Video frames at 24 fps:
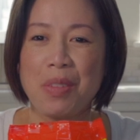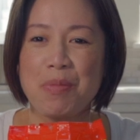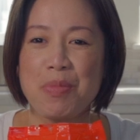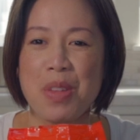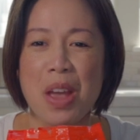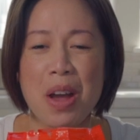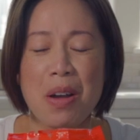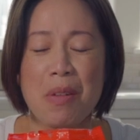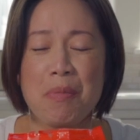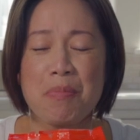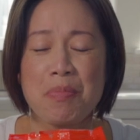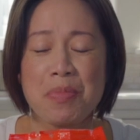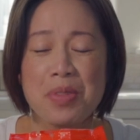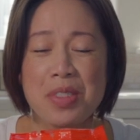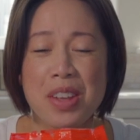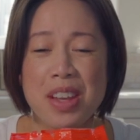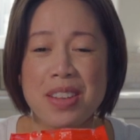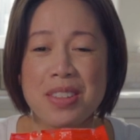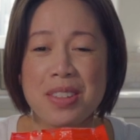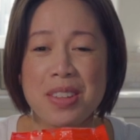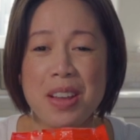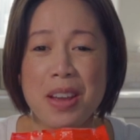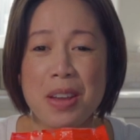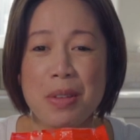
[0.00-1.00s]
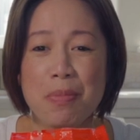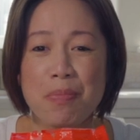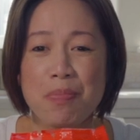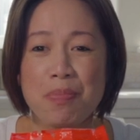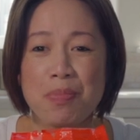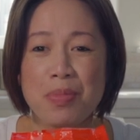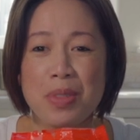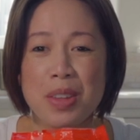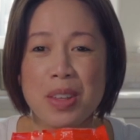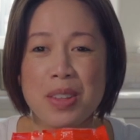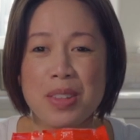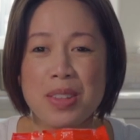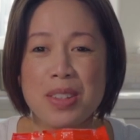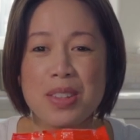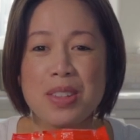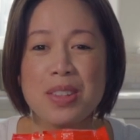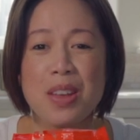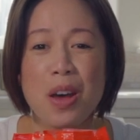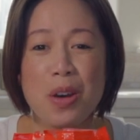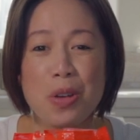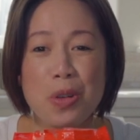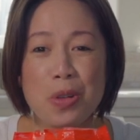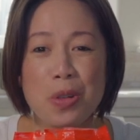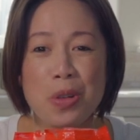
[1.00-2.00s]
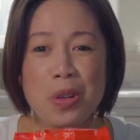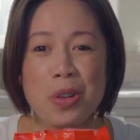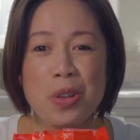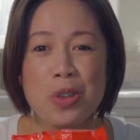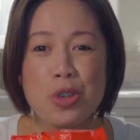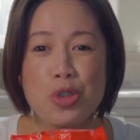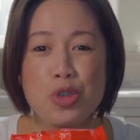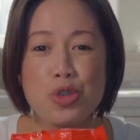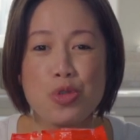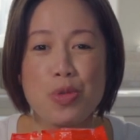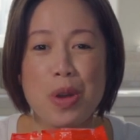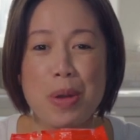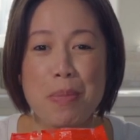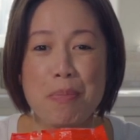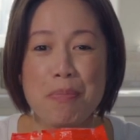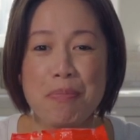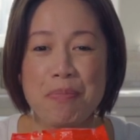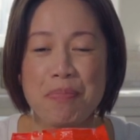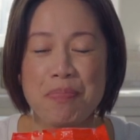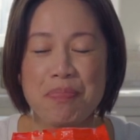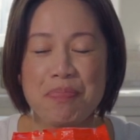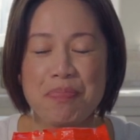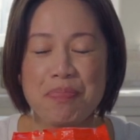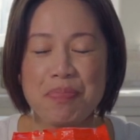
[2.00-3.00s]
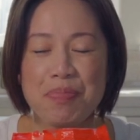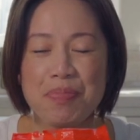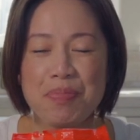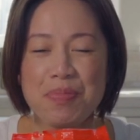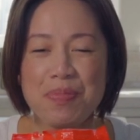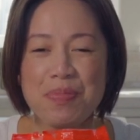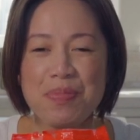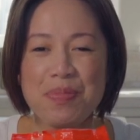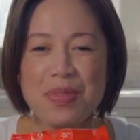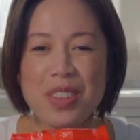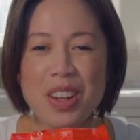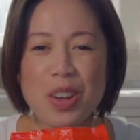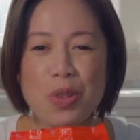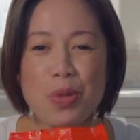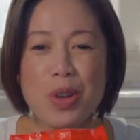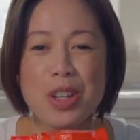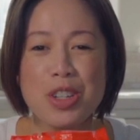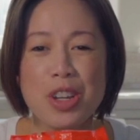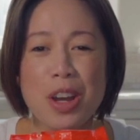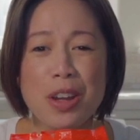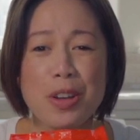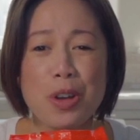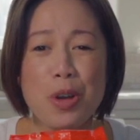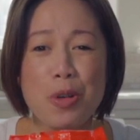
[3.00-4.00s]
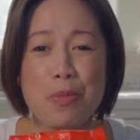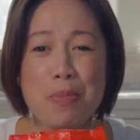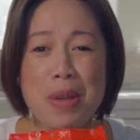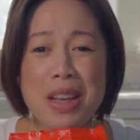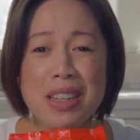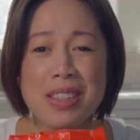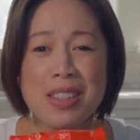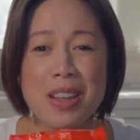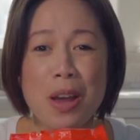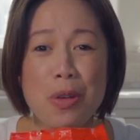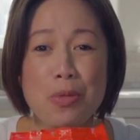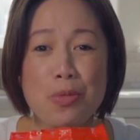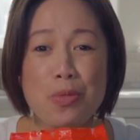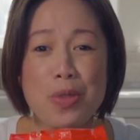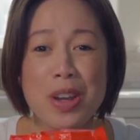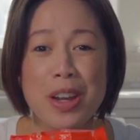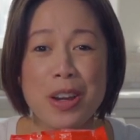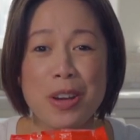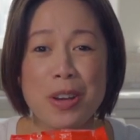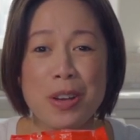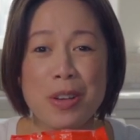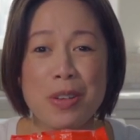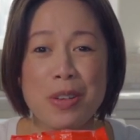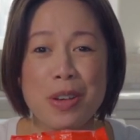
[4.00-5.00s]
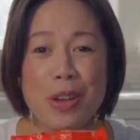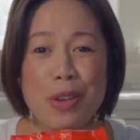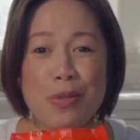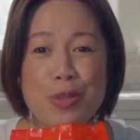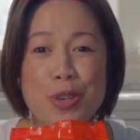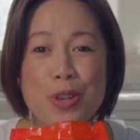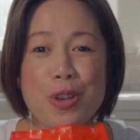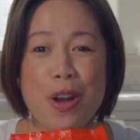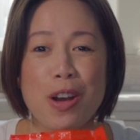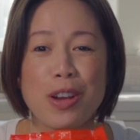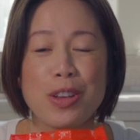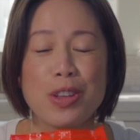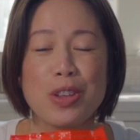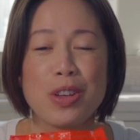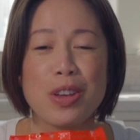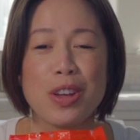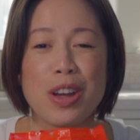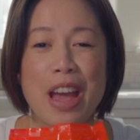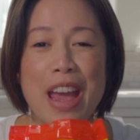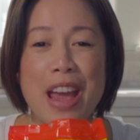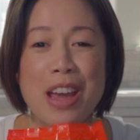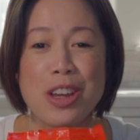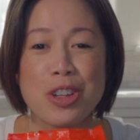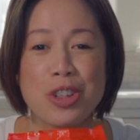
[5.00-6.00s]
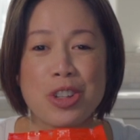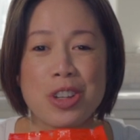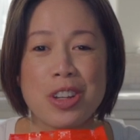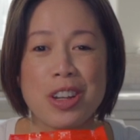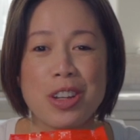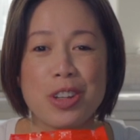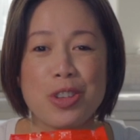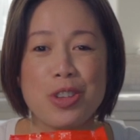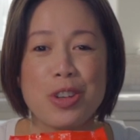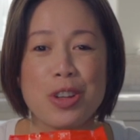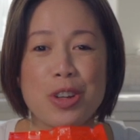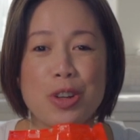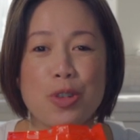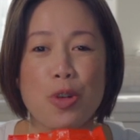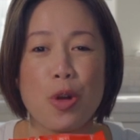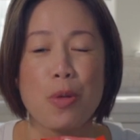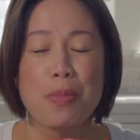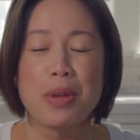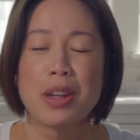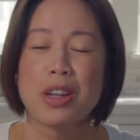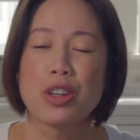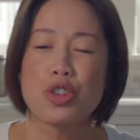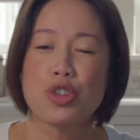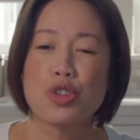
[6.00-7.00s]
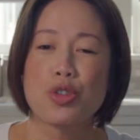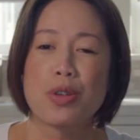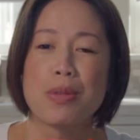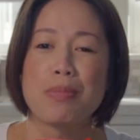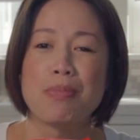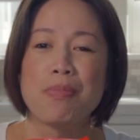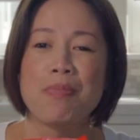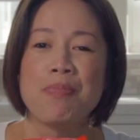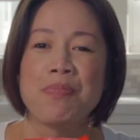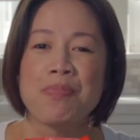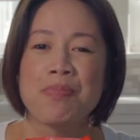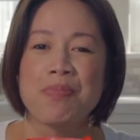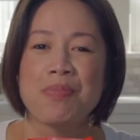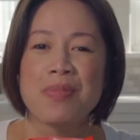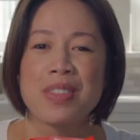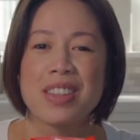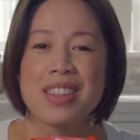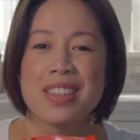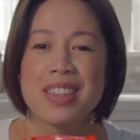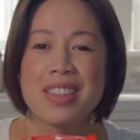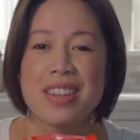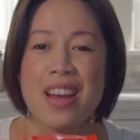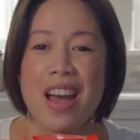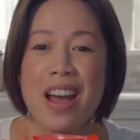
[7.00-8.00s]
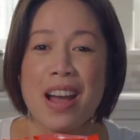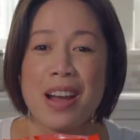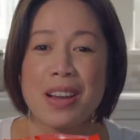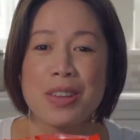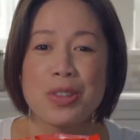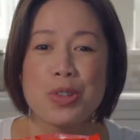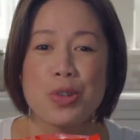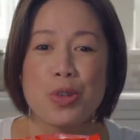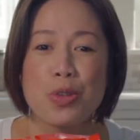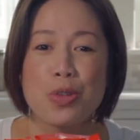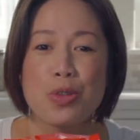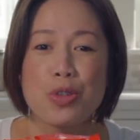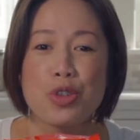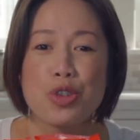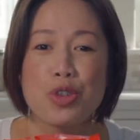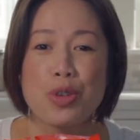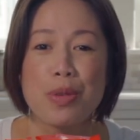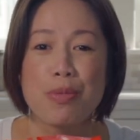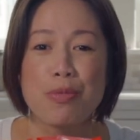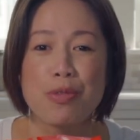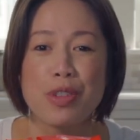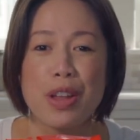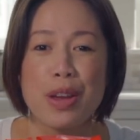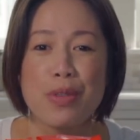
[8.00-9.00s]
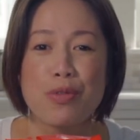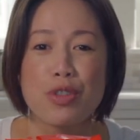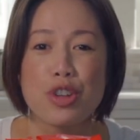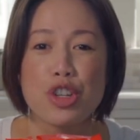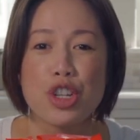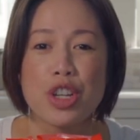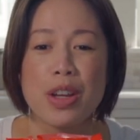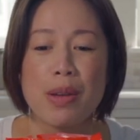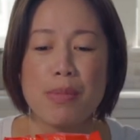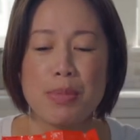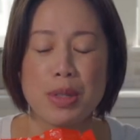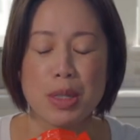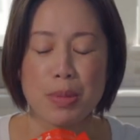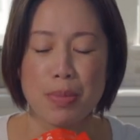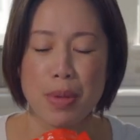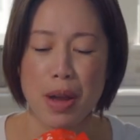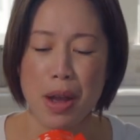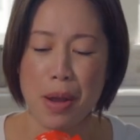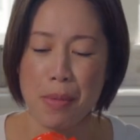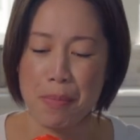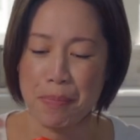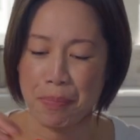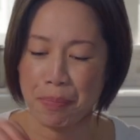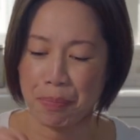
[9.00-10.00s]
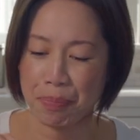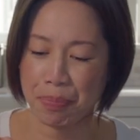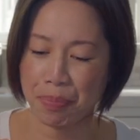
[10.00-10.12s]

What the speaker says: Yeah, tastes like subtle shrimp, which I know may sound weird if you're not Asian, you didn't grow up eating shrimp snacks or shrimp flavored chips, but